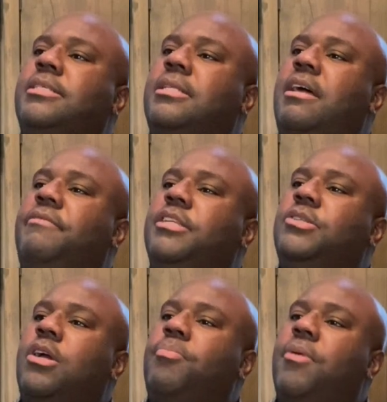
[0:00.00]
lovely
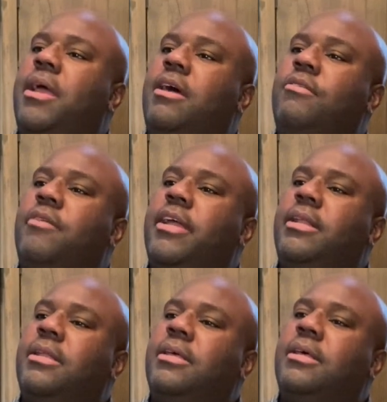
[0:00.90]
dark brown, right?
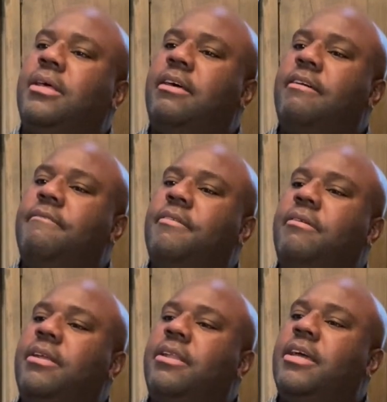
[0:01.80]

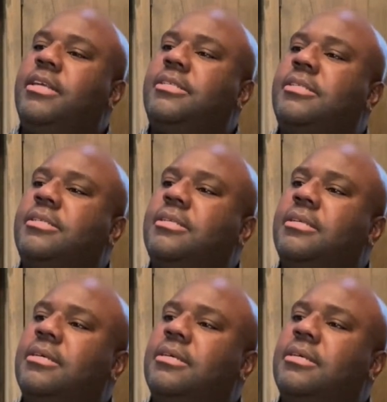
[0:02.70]
Very nice.